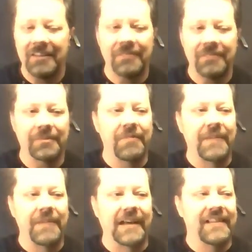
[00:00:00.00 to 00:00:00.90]
from the
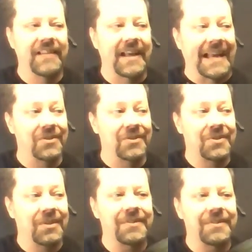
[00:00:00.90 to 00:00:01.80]
fact that our
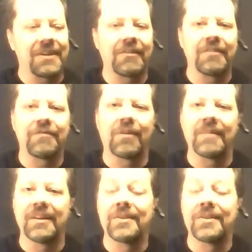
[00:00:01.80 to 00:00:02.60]
surface area formulas